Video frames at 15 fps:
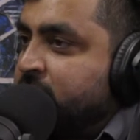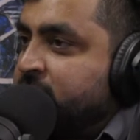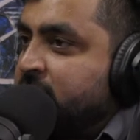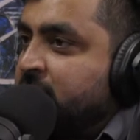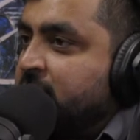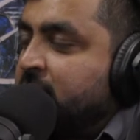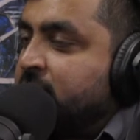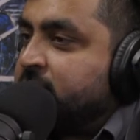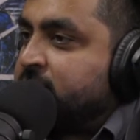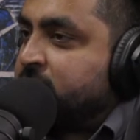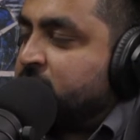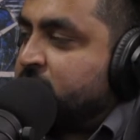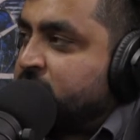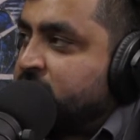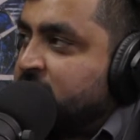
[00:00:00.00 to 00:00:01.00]
seeing
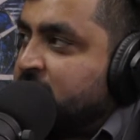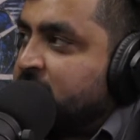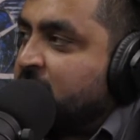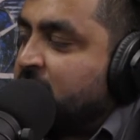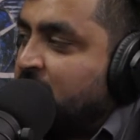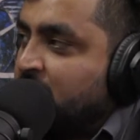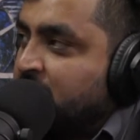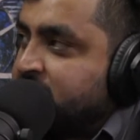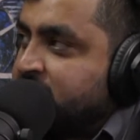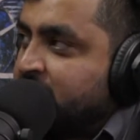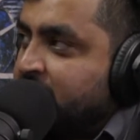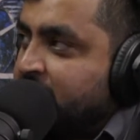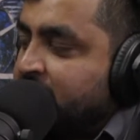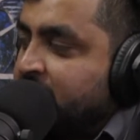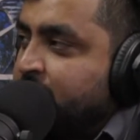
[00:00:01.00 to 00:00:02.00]
the cars are
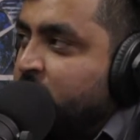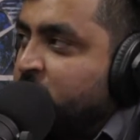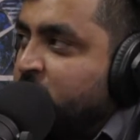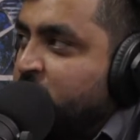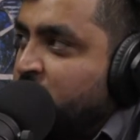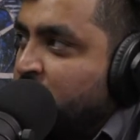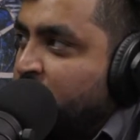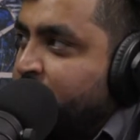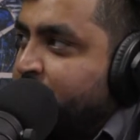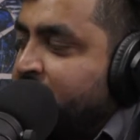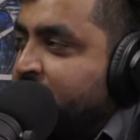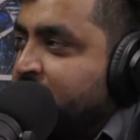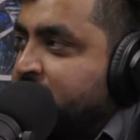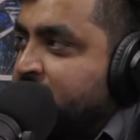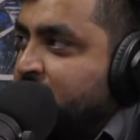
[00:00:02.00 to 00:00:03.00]
getting more
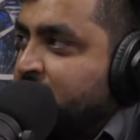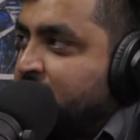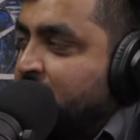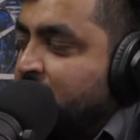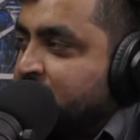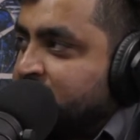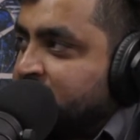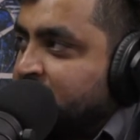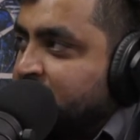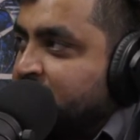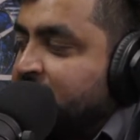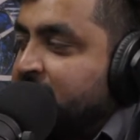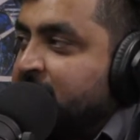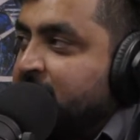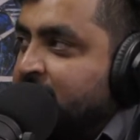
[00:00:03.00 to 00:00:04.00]
compact, the cars are
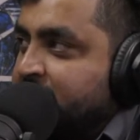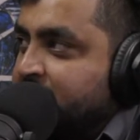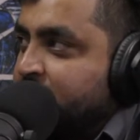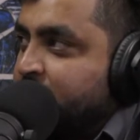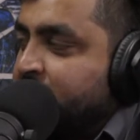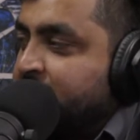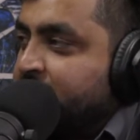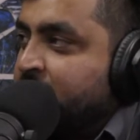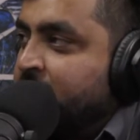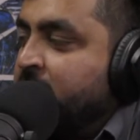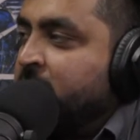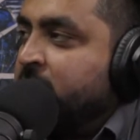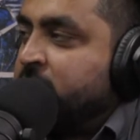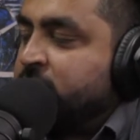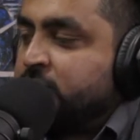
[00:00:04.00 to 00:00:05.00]
getting lighter weight.
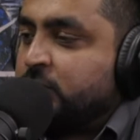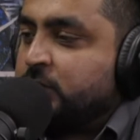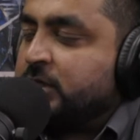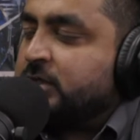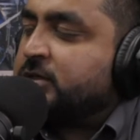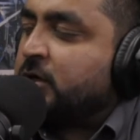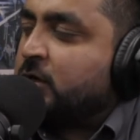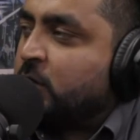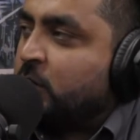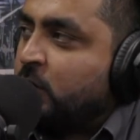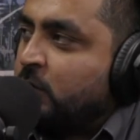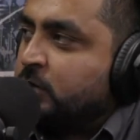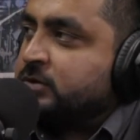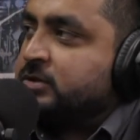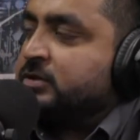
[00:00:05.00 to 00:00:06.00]
So there's a
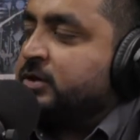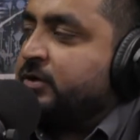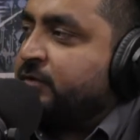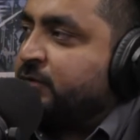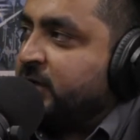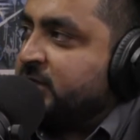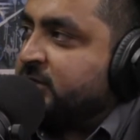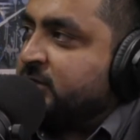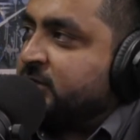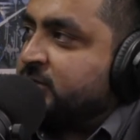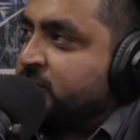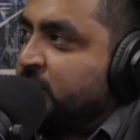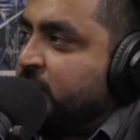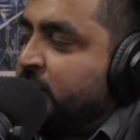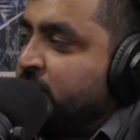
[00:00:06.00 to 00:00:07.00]
constant
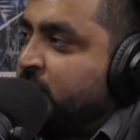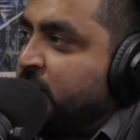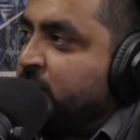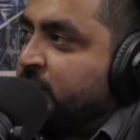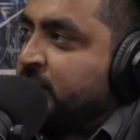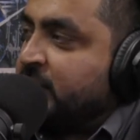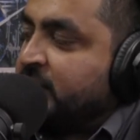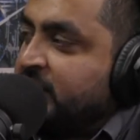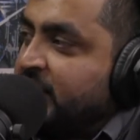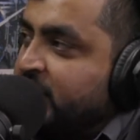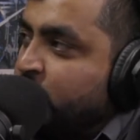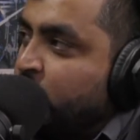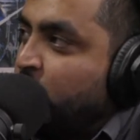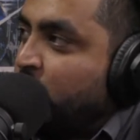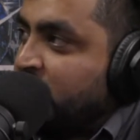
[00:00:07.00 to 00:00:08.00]
research going on in the
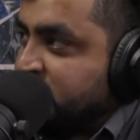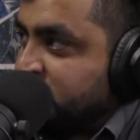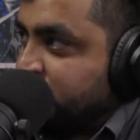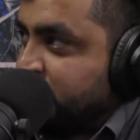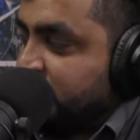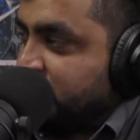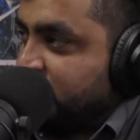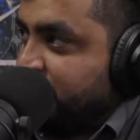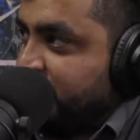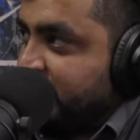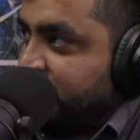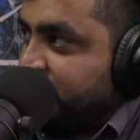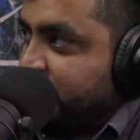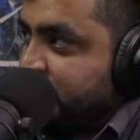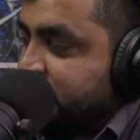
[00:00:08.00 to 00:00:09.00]
advancement of
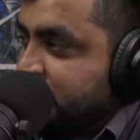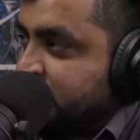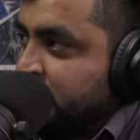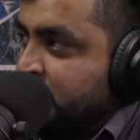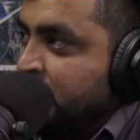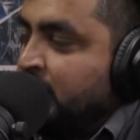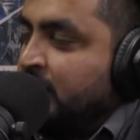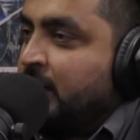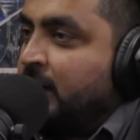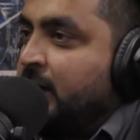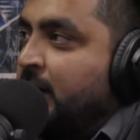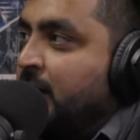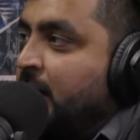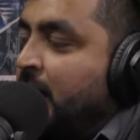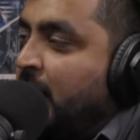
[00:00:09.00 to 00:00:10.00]
batteries,
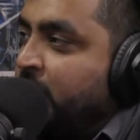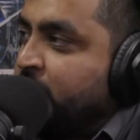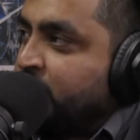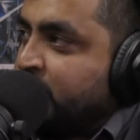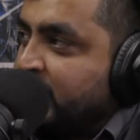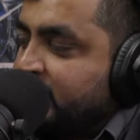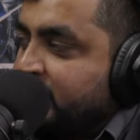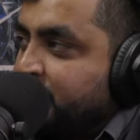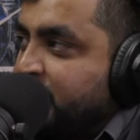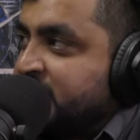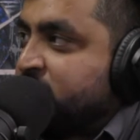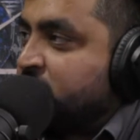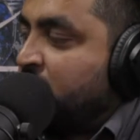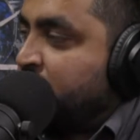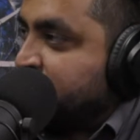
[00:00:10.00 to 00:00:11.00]
how to get the
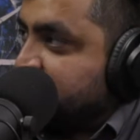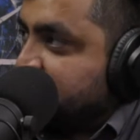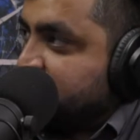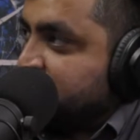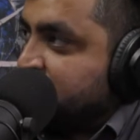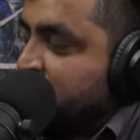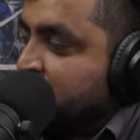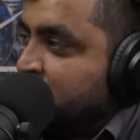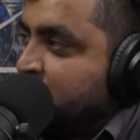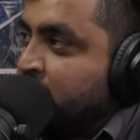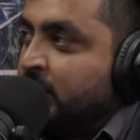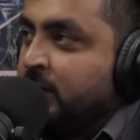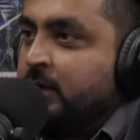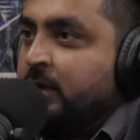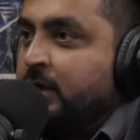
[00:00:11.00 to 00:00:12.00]
best composition
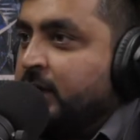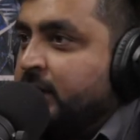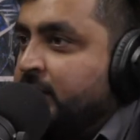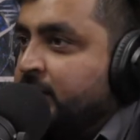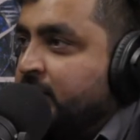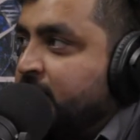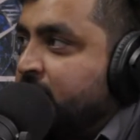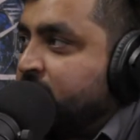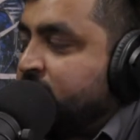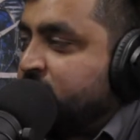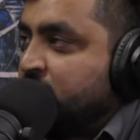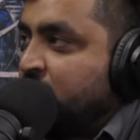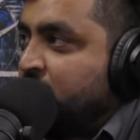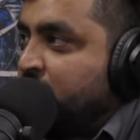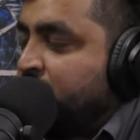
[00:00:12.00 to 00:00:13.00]
out in
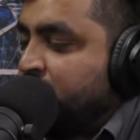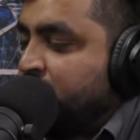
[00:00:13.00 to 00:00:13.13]
terms of